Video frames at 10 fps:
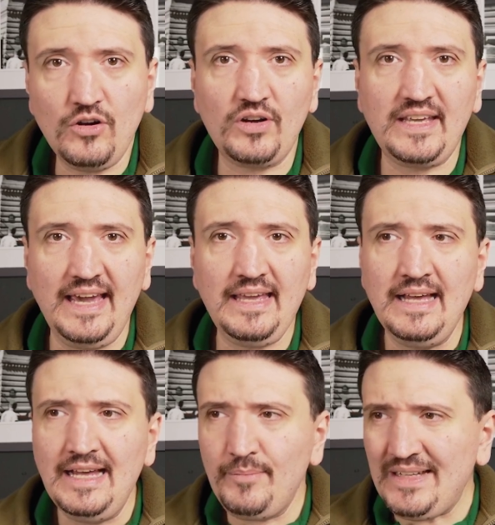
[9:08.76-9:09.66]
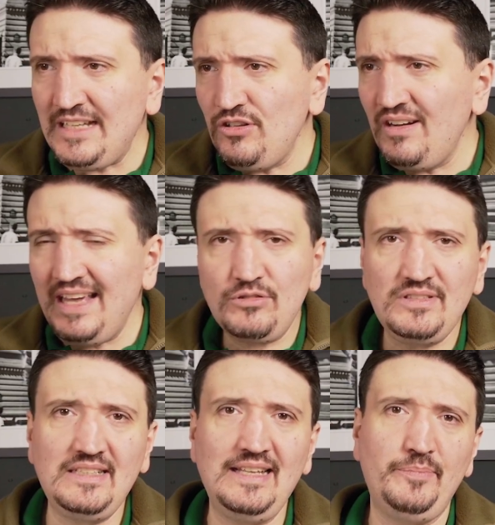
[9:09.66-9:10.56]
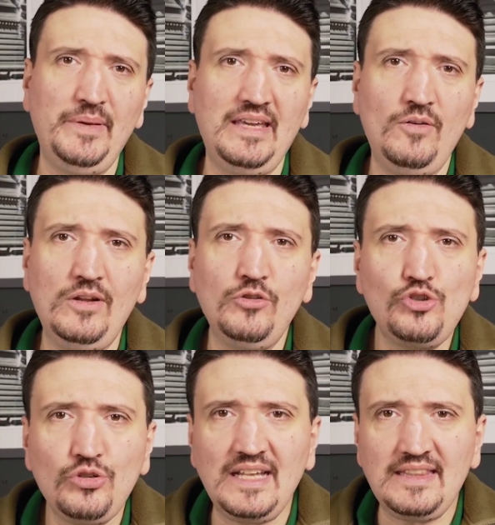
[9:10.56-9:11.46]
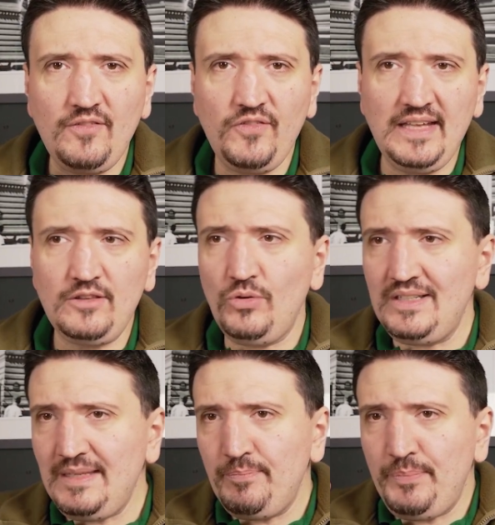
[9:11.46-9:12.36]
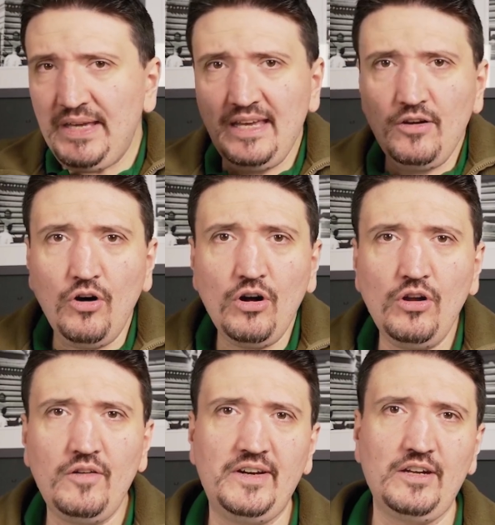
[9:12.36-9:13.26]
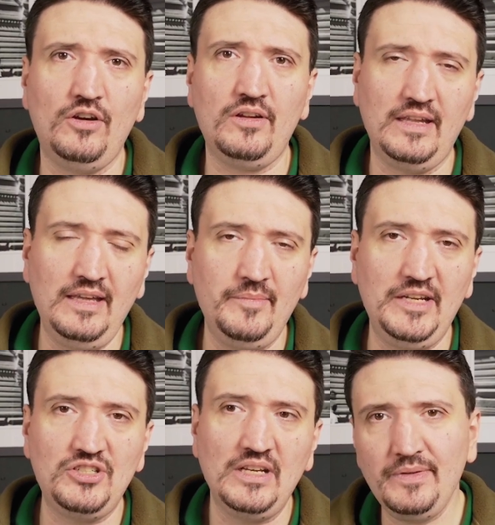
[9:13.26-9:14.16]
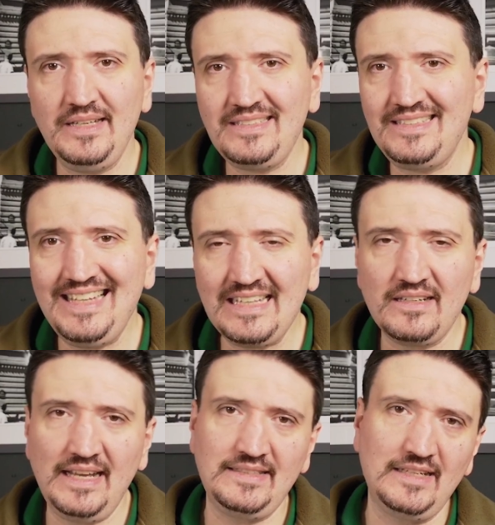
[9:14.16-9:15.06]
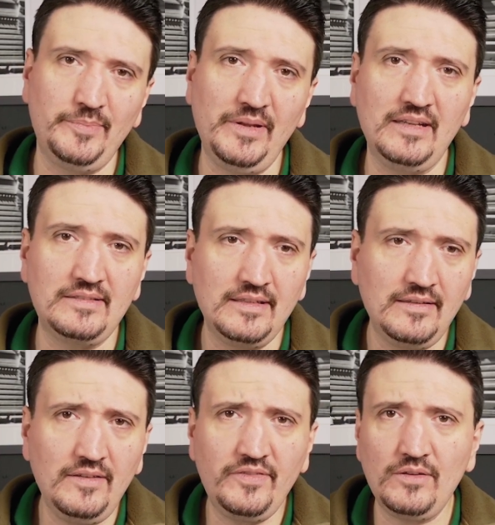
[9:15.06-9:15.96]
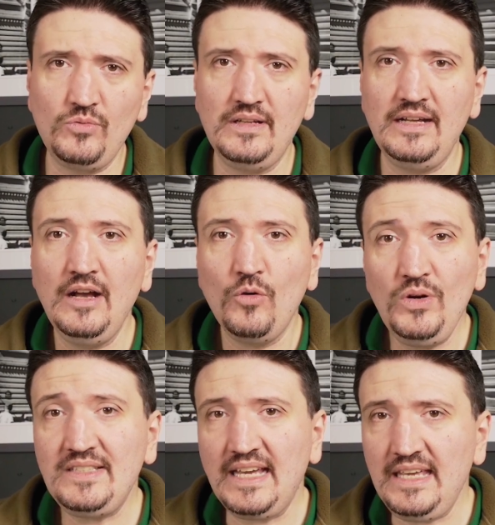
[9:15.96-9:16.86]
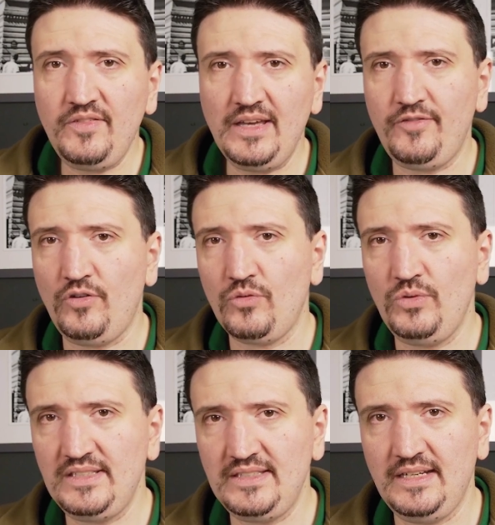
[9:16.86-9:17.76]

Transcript: okay, but I don't like to see that picking. When you shoot at f8, you will see picking all over your image. It's not a nice experience, even with the EVF or with